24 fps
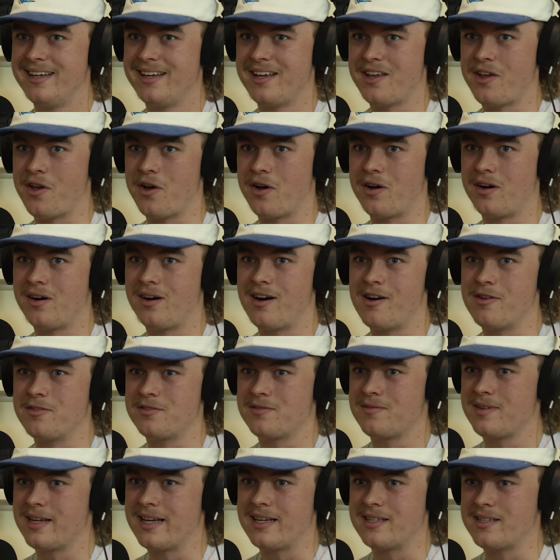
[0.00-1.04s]
you know, it
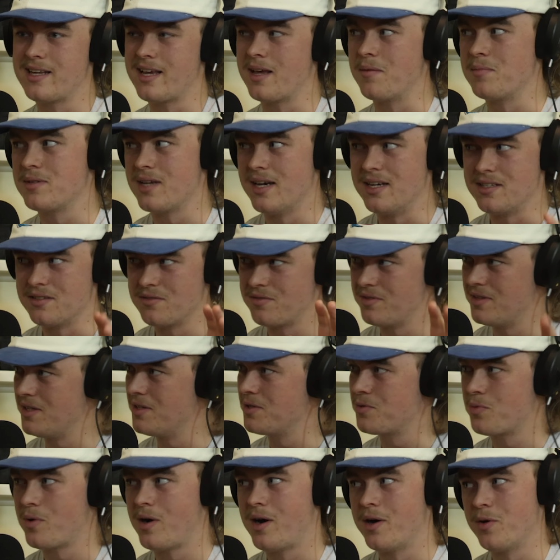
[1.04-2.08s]
was exam season for
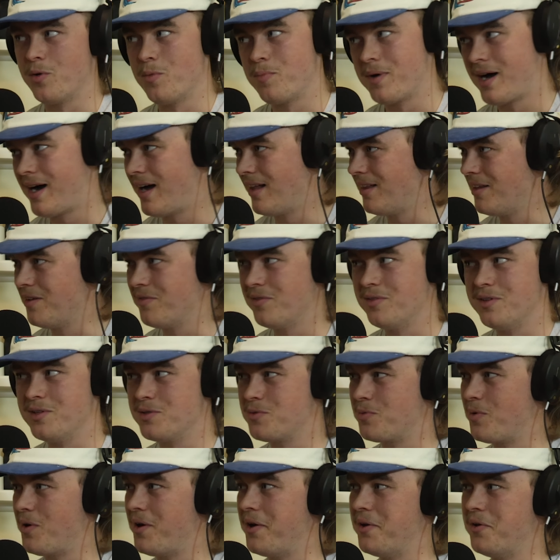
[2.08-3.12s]
this one or Bali for
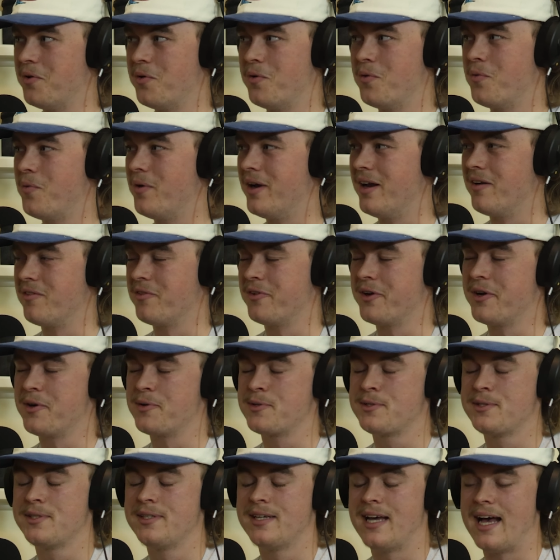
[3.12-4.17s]
this one or whatever
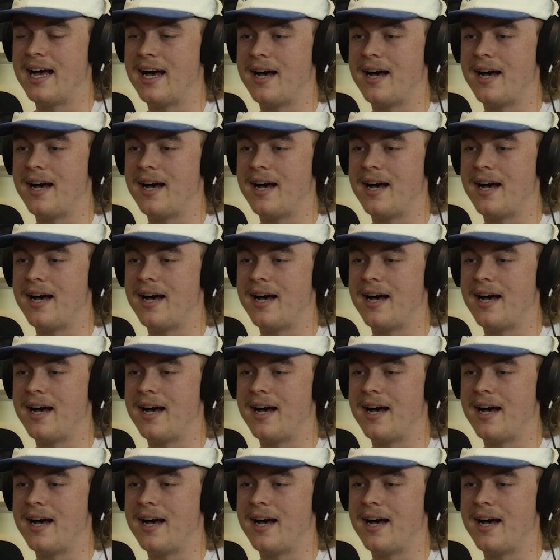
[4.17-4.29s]
else.